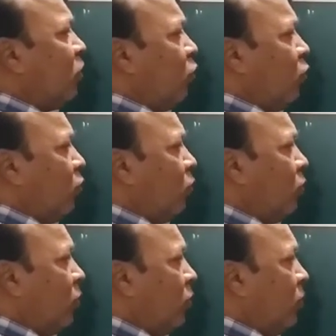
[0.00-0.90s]
Q,
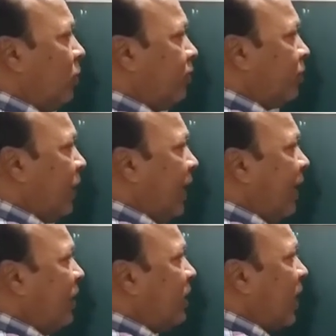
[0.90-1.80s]

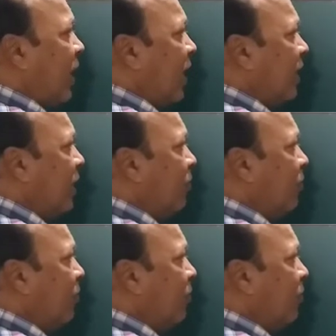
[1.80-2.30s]
and charge